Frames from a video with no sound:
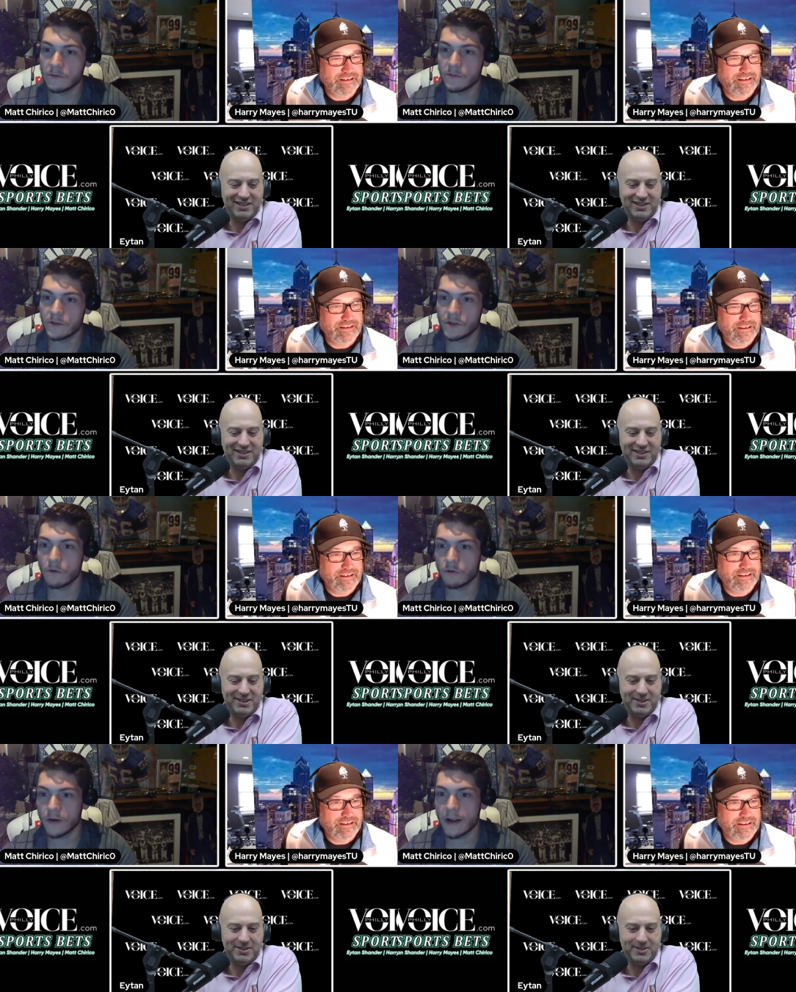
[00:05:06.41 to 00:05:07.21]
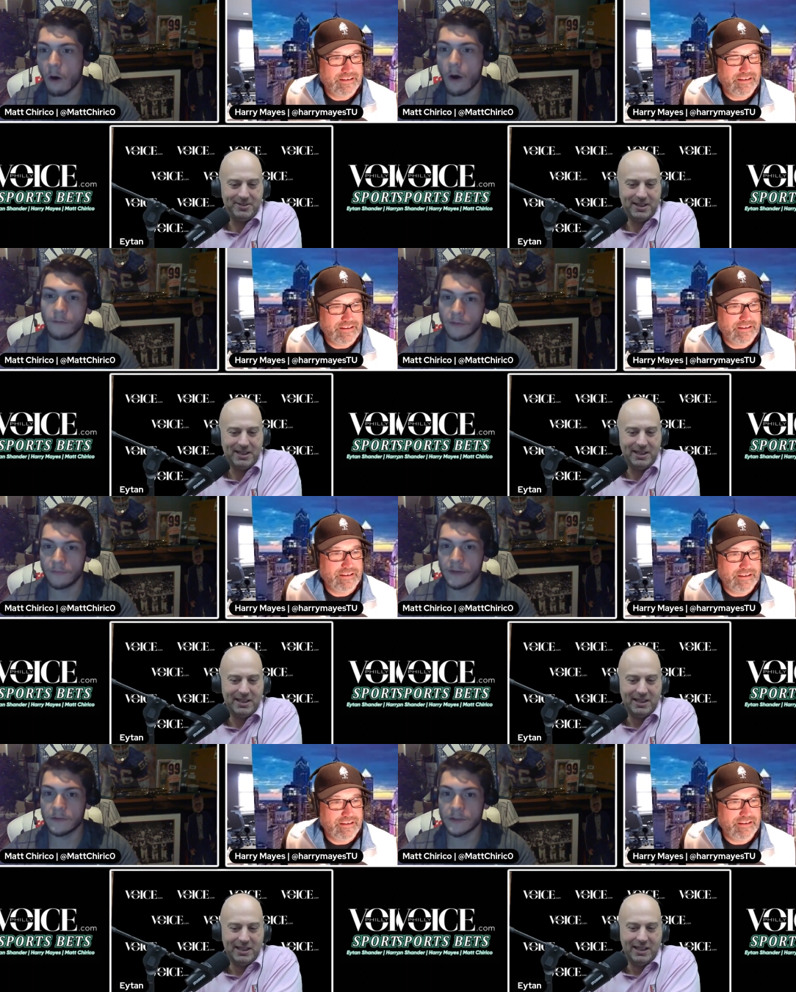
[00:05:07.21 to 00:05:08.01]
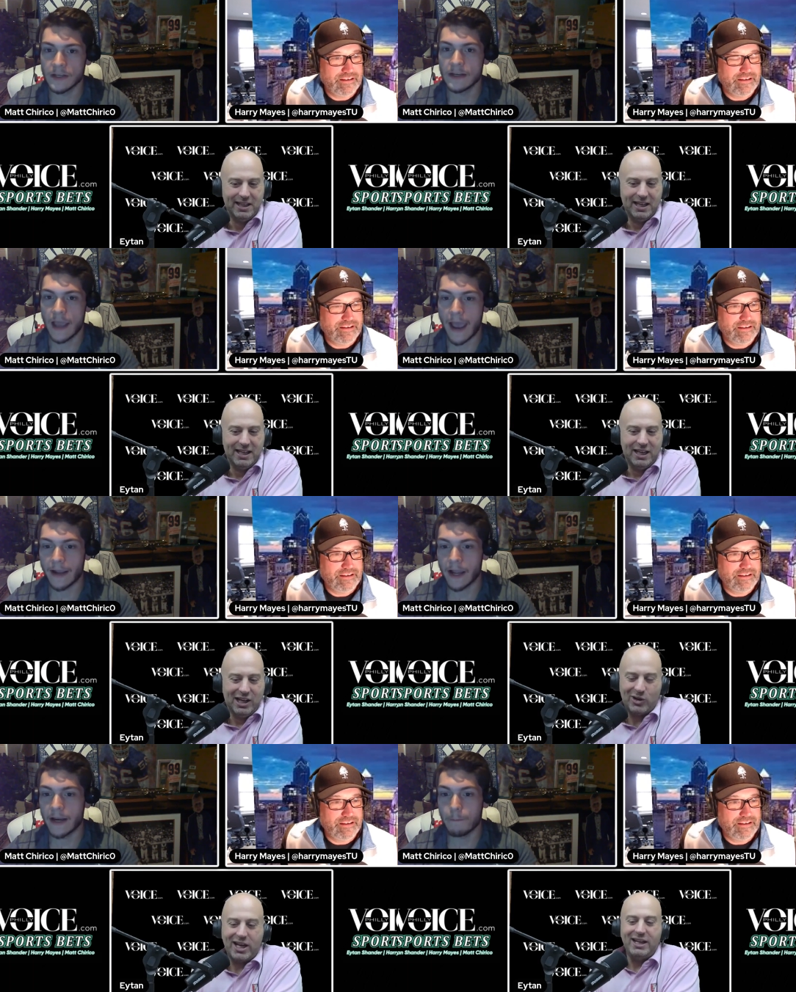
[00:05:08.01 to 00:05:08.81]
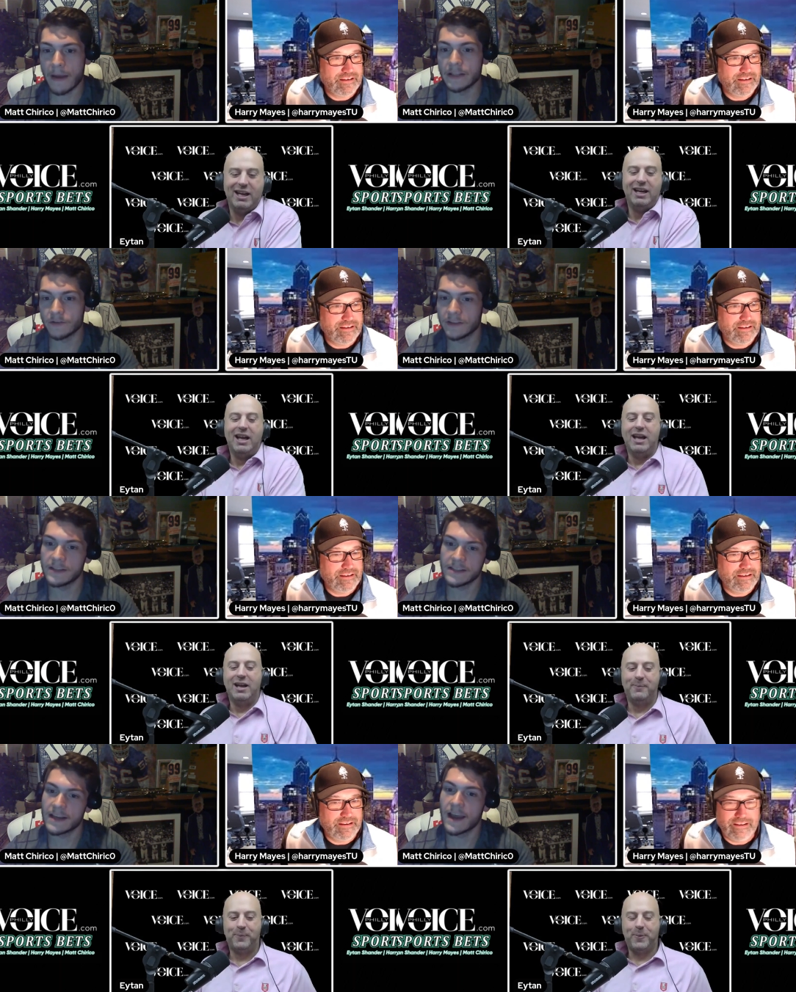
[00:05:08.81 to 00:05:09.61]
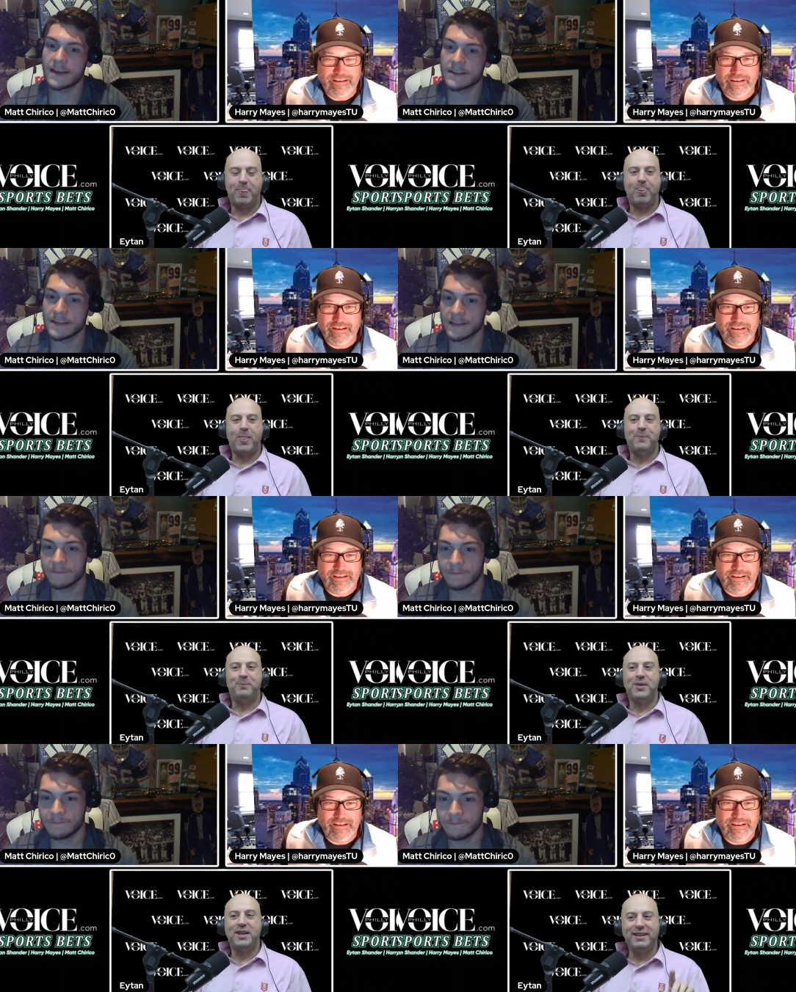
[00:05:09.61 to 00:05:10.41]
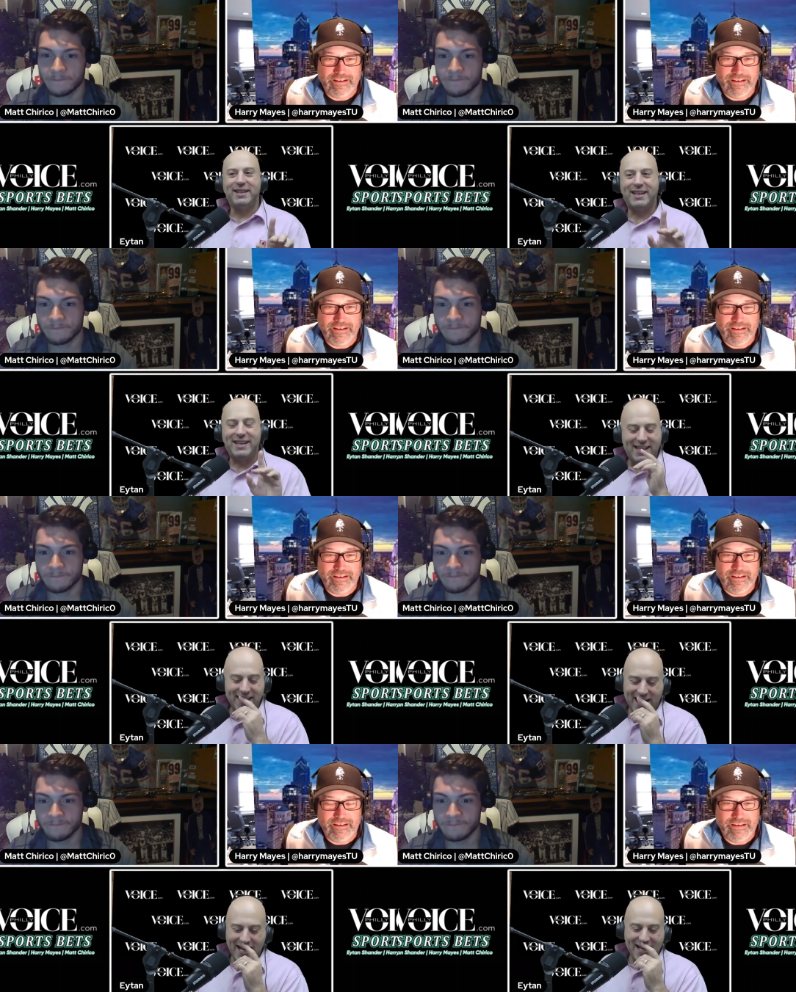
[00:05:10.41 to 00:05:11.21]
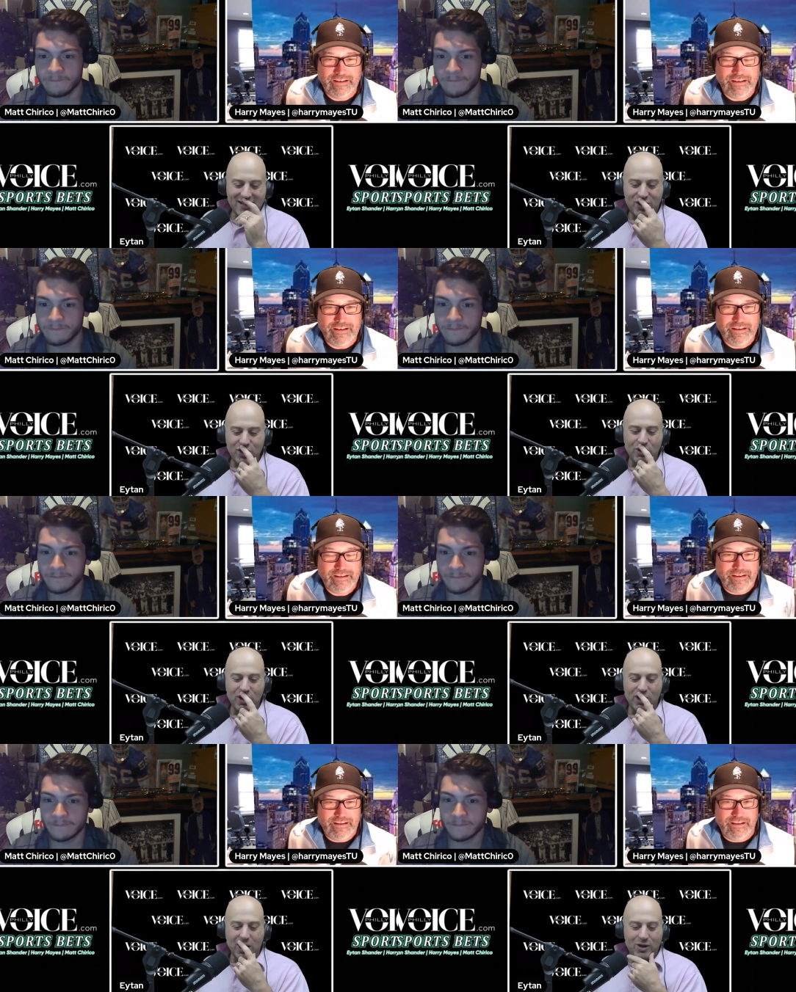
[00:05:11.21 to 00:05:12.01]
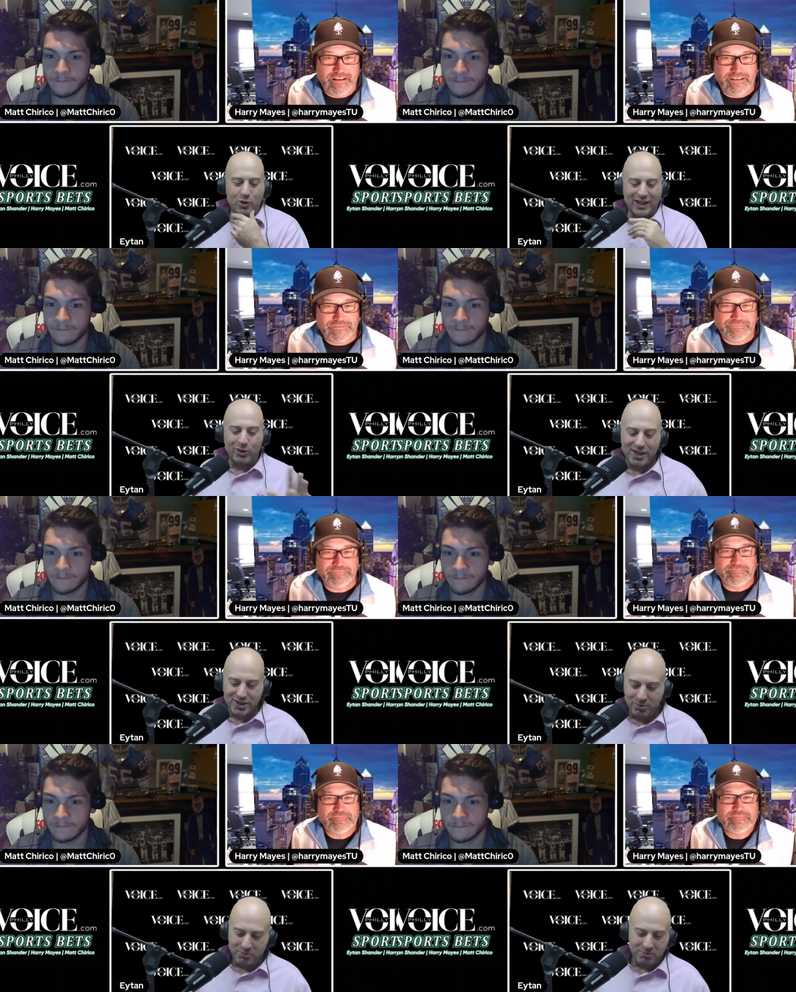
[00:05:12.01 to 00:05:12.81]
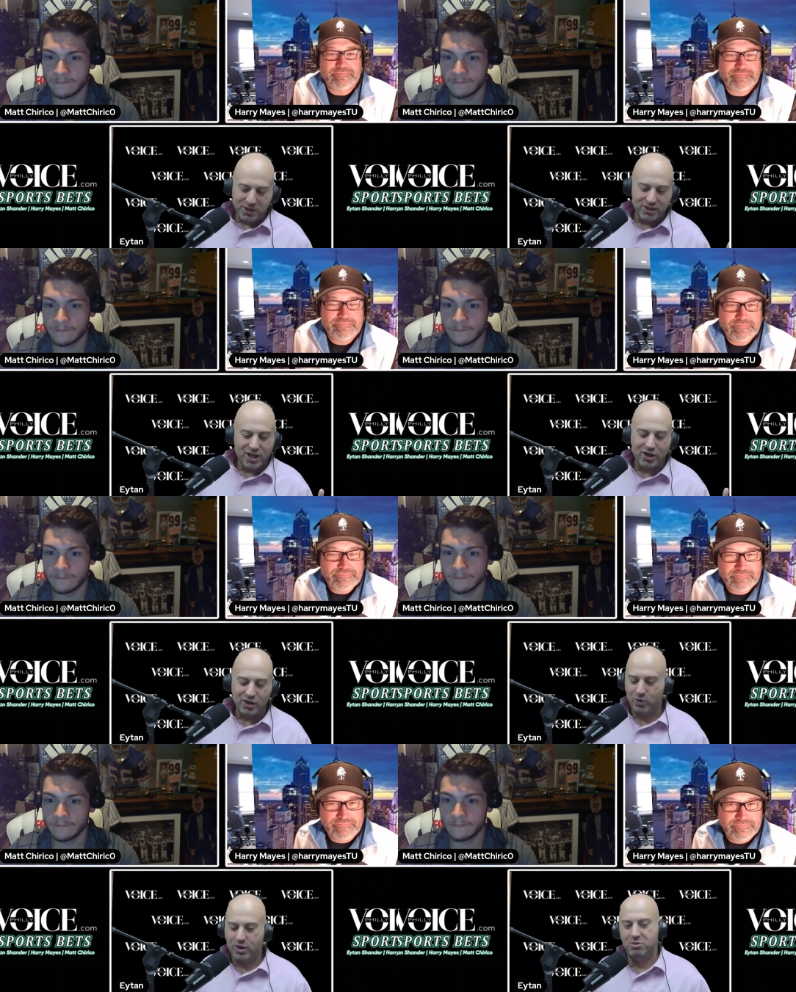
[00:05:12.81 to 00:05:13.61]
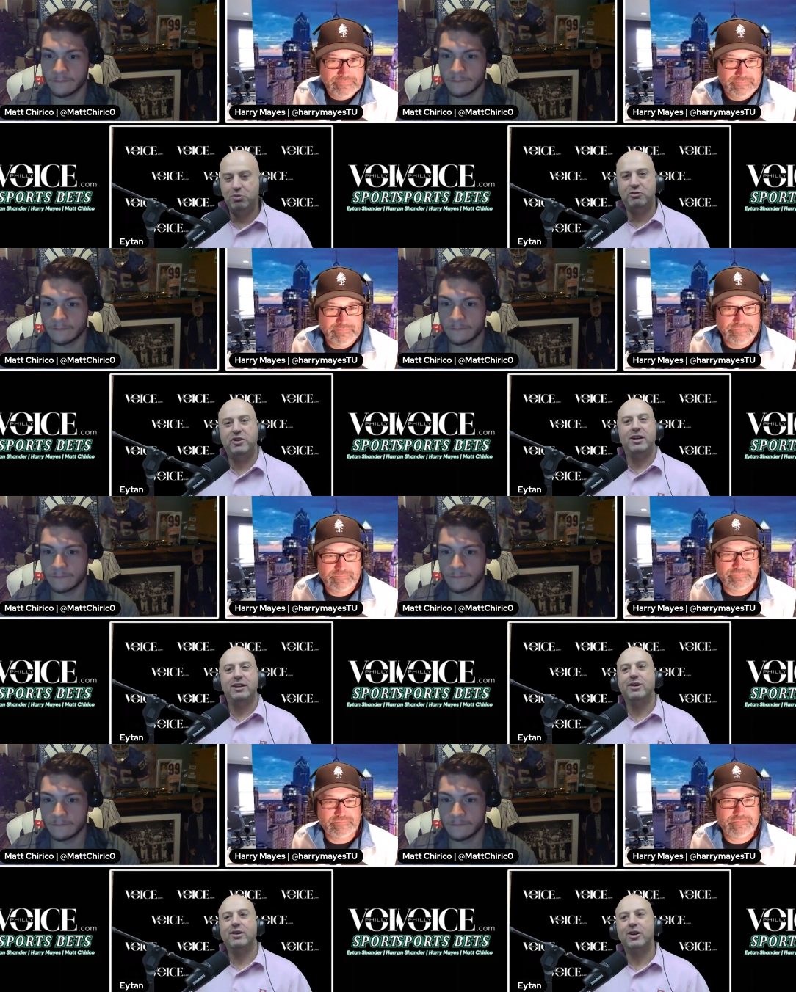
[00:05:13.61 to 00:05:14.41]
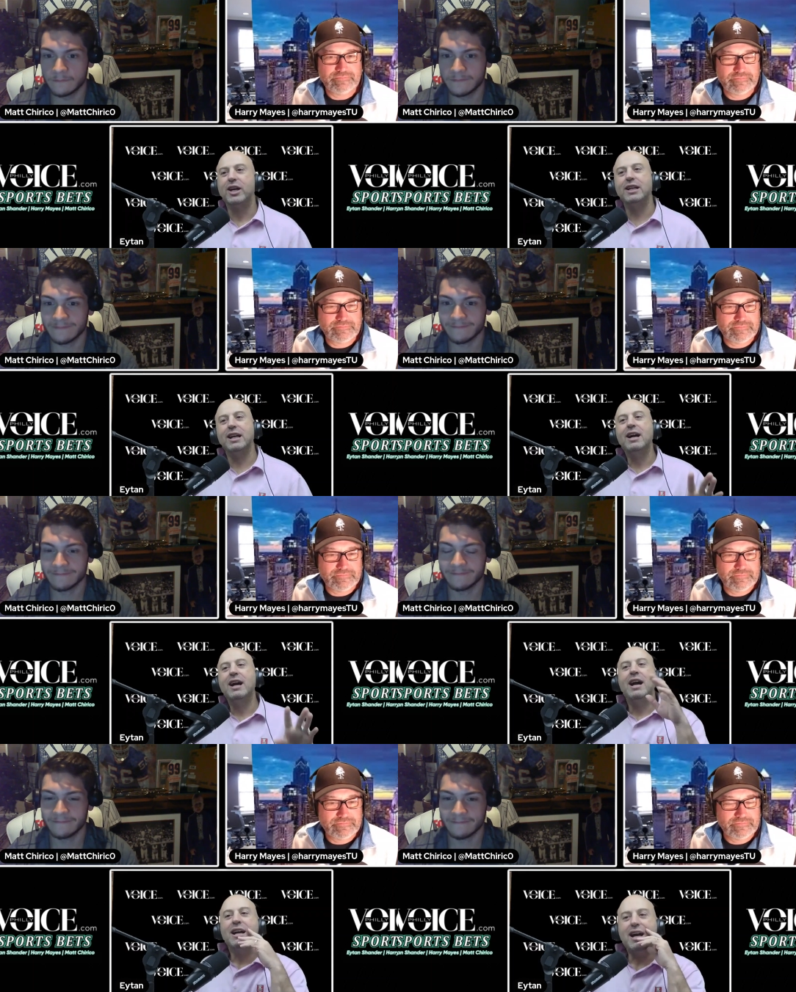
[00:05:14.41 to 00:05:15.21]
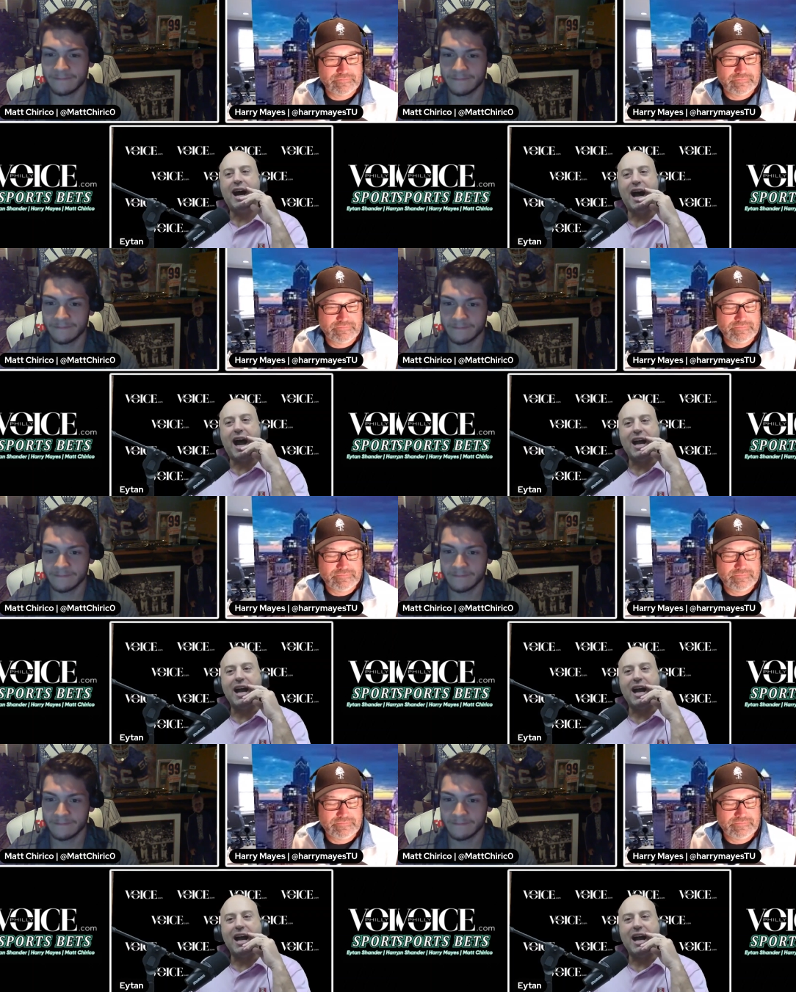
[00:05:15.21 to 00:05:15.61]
Speaker 1: who is so great off the field. Okay. Kind of mentoring these guys.
Speaker 2: Can I ask you a, a quick question? Because I know you wanted to move on here. All right. Uh,